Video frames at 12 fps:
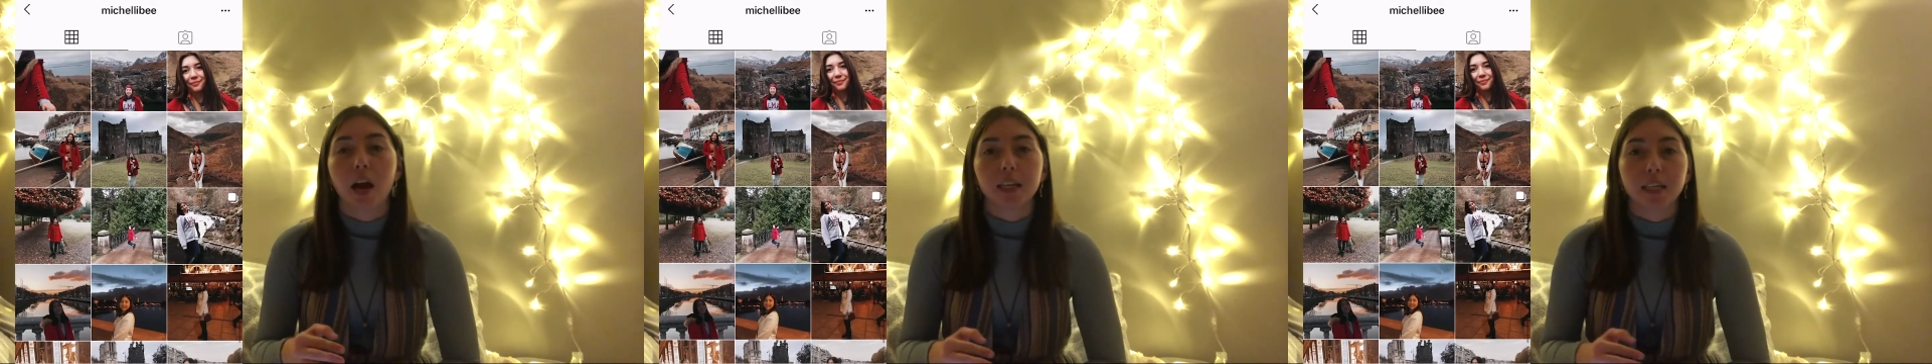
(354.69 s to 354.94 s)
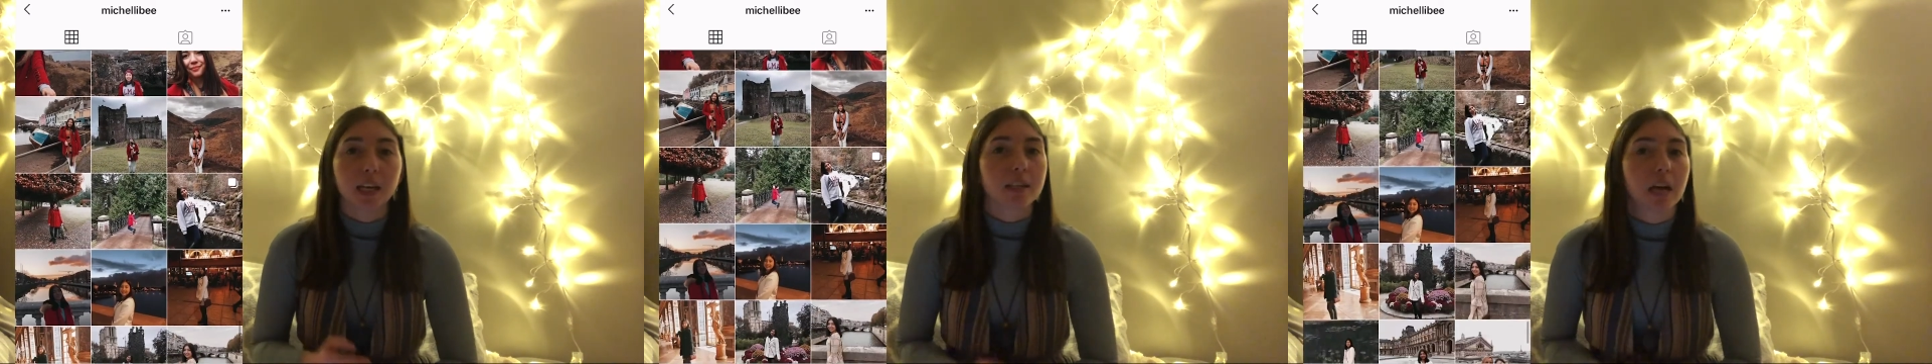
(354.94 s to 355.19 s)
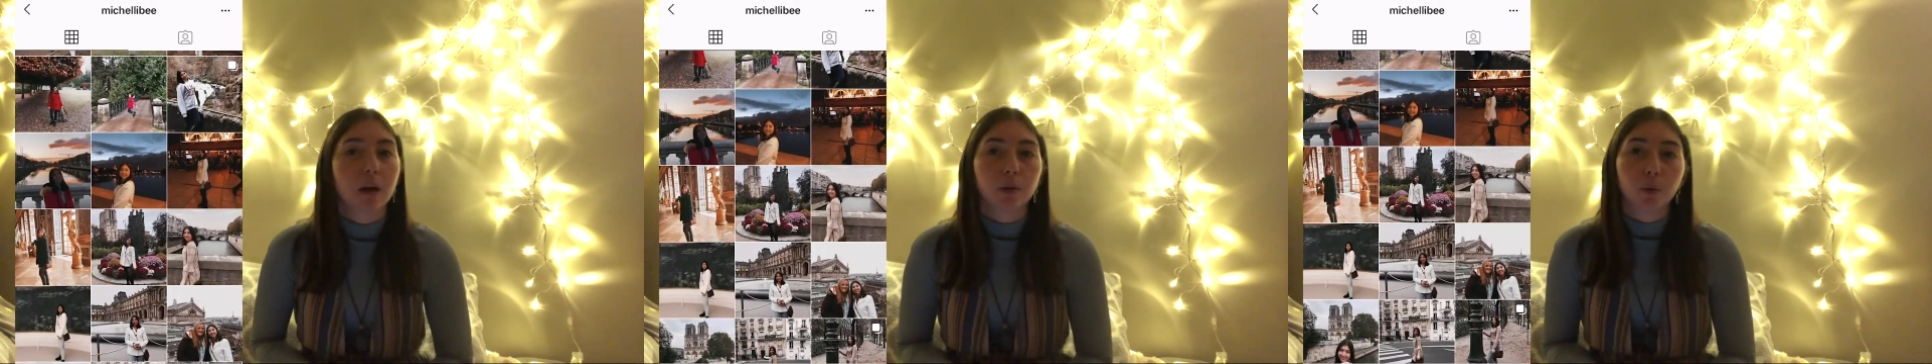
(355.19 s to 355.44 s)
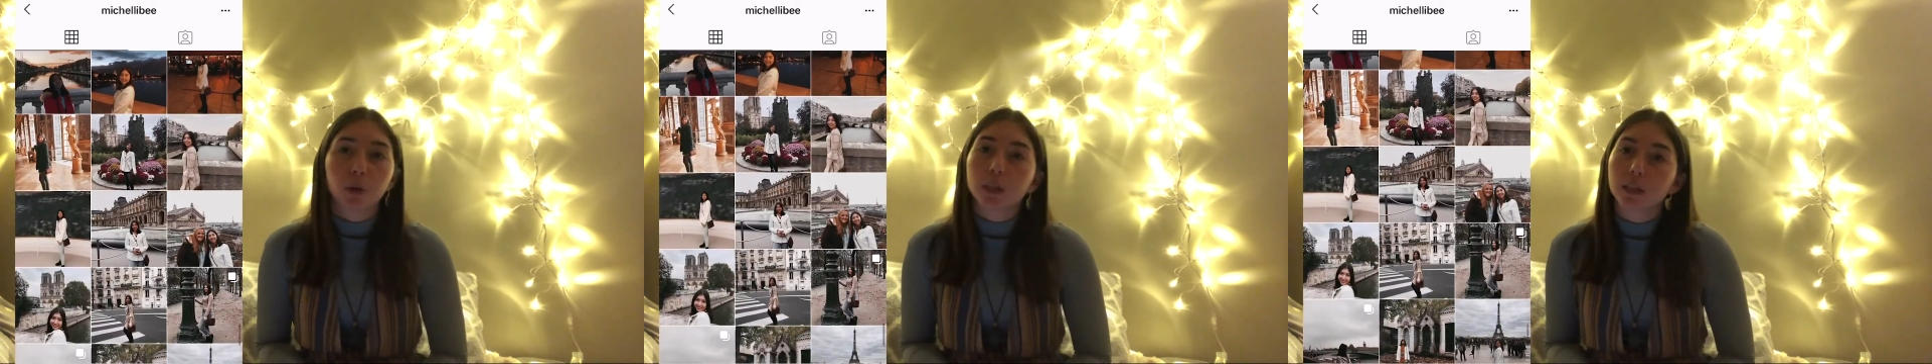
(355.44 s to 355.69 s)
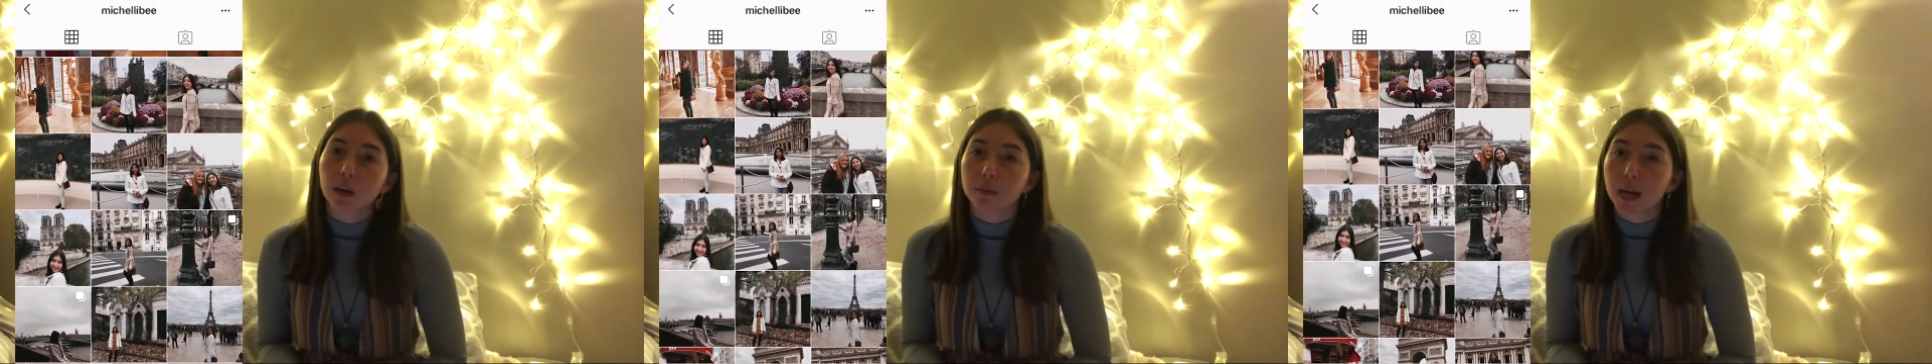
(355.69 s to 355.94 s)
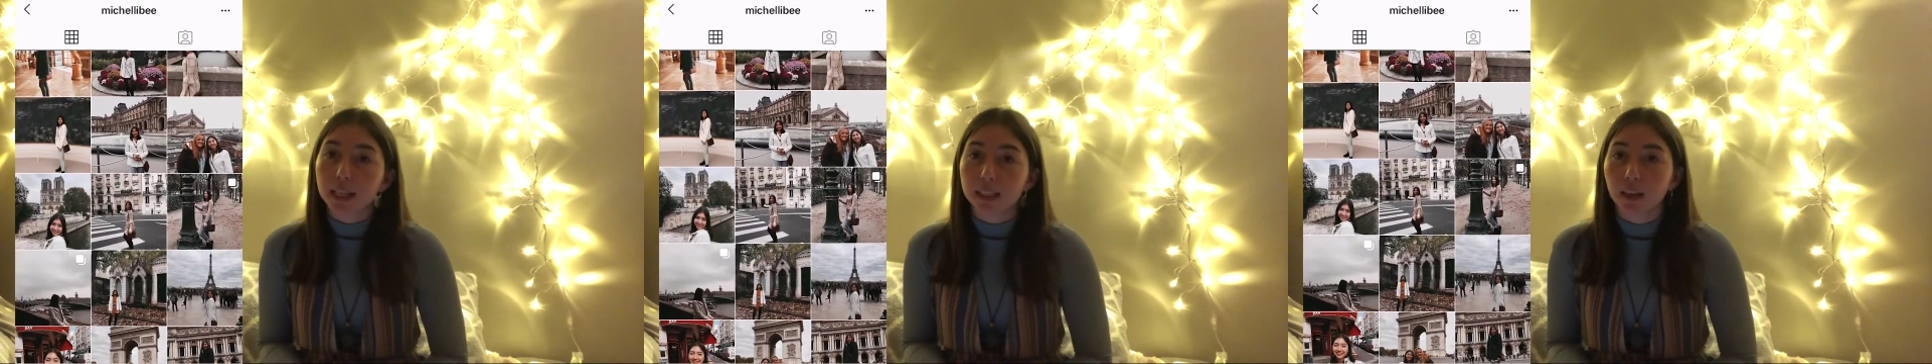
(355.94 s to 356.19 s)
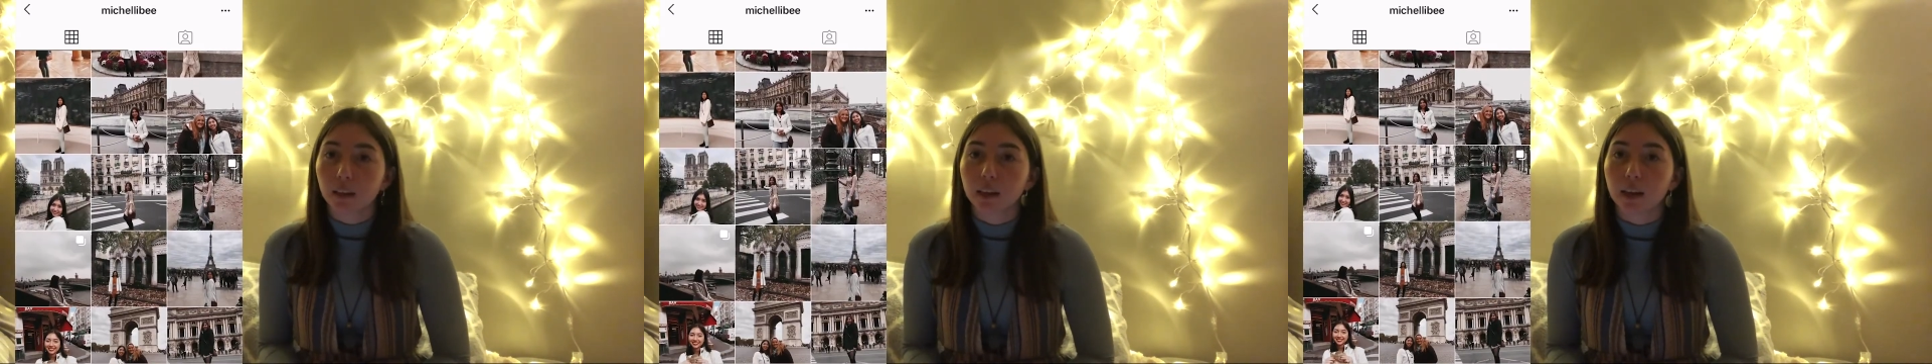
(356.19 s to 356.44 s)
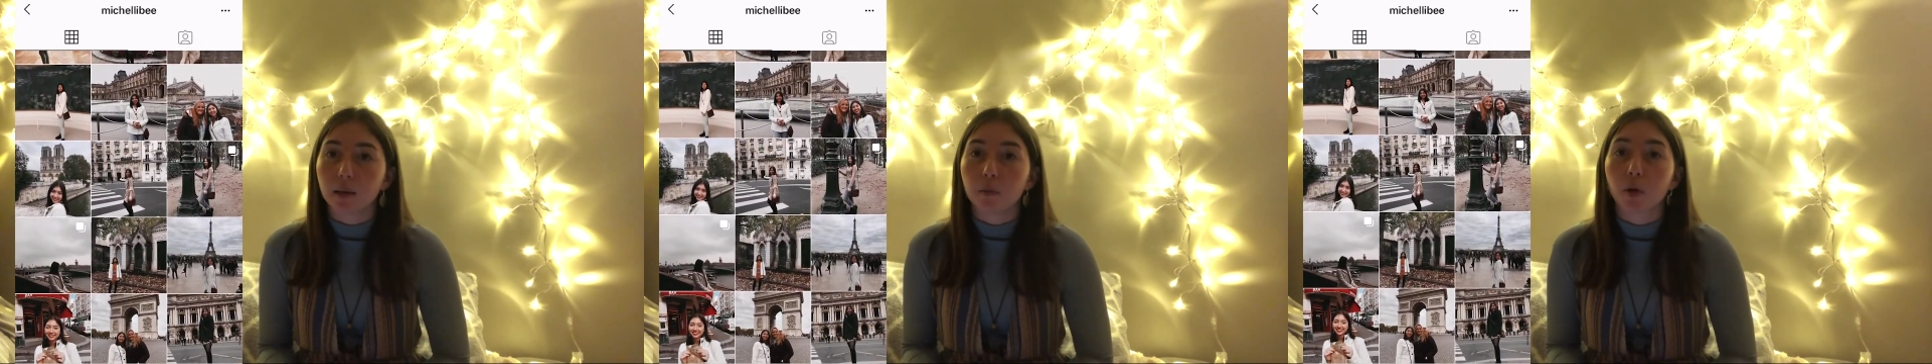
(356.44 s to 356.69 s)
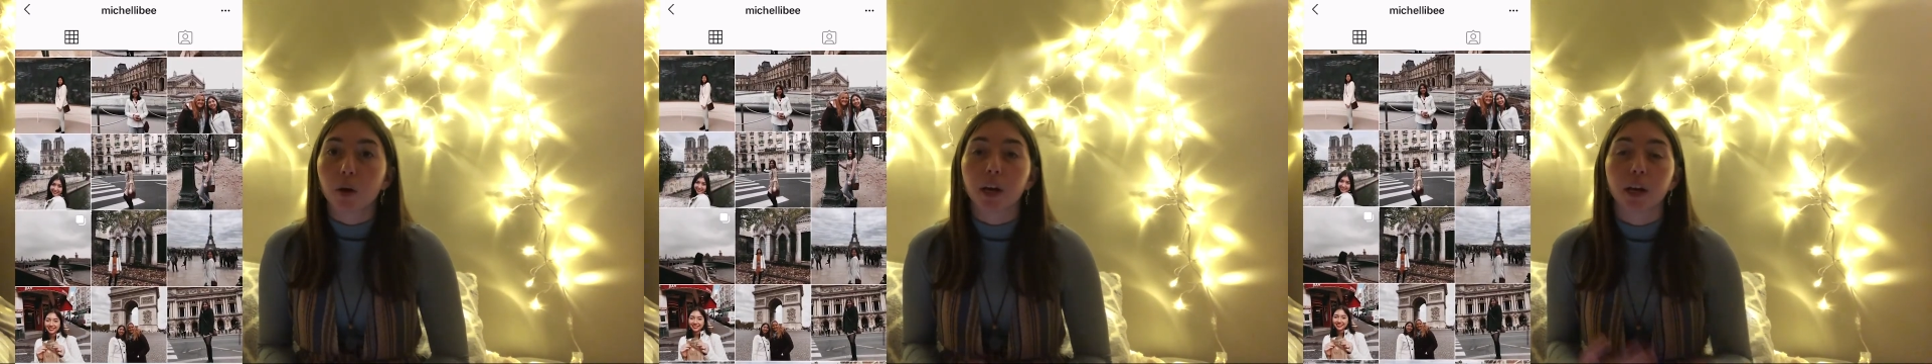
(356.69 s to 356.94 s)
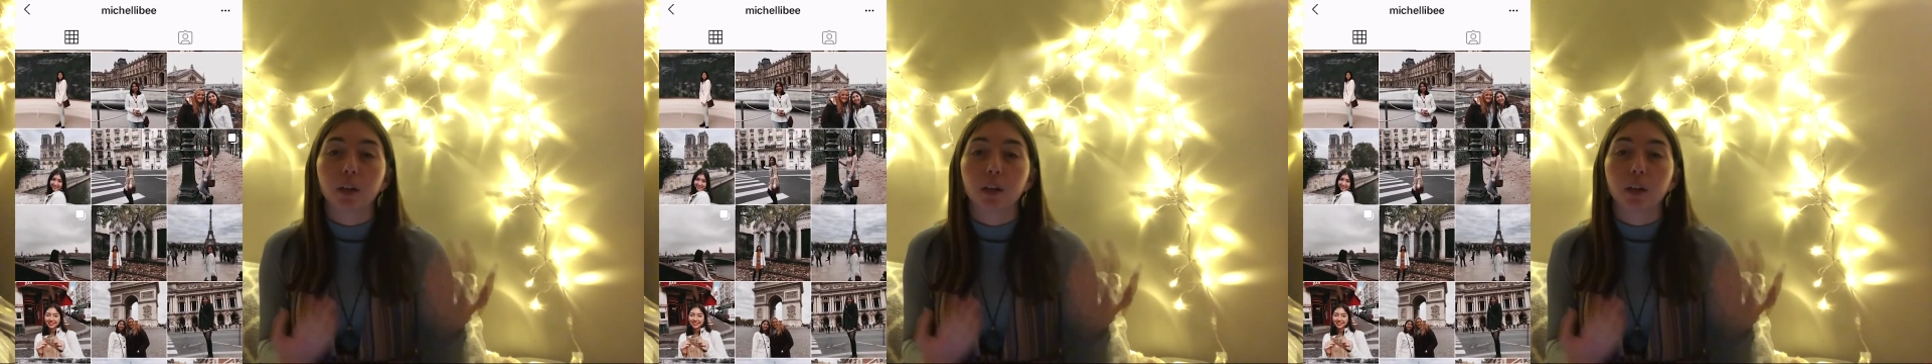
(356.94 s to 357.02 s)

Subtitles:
I take down the ones that I'm not selling anymore,